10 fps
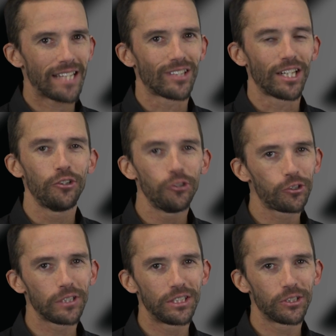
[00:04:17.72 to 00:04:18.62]
as I
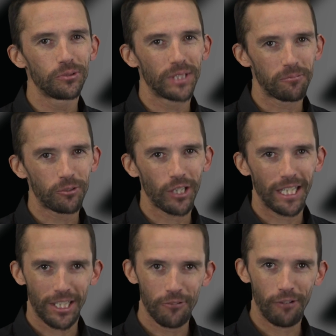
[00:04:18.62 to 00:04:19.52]
usually do when I'm trying
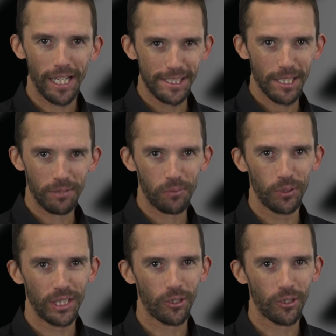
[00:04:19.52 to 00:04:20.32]
to convey something pretty